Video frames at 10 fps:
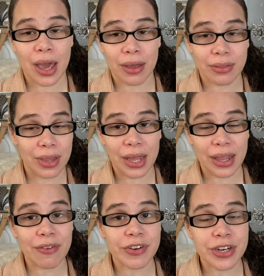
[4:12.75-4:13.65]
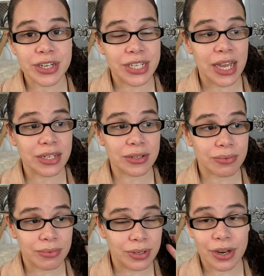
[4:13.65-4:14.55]
I, that lavender scent
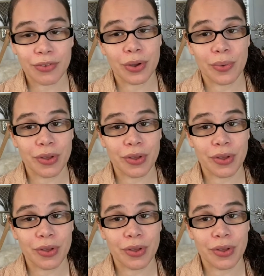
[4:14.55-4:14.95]
will never go